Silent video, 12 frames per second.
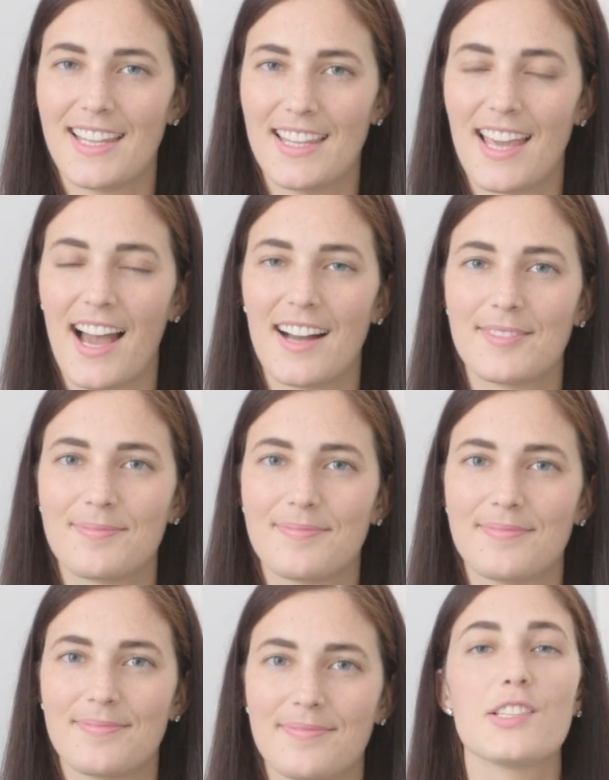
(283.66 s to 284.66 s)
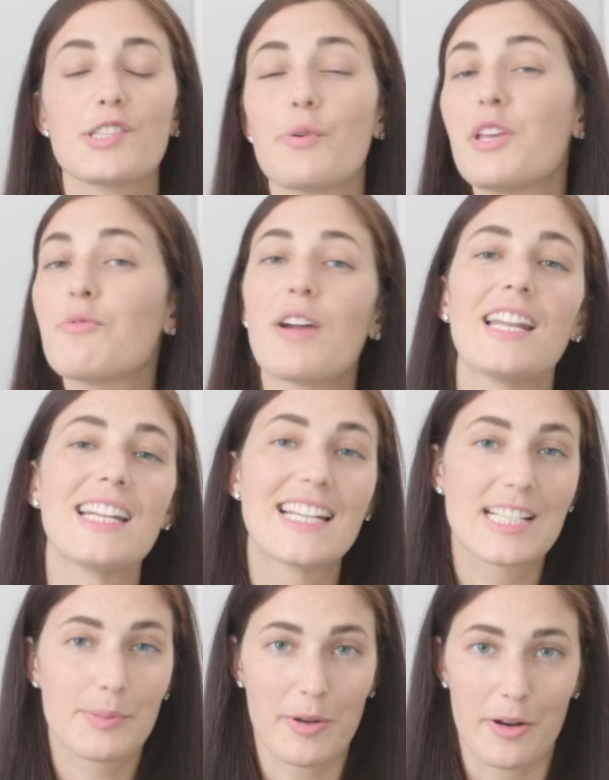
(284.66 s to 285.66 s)
Yeah. So he ran an
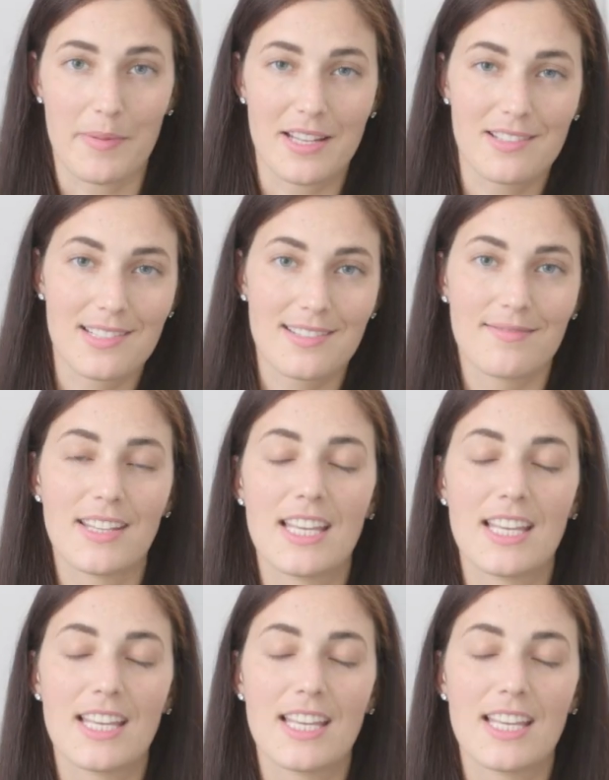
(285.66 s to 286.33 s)
experiment.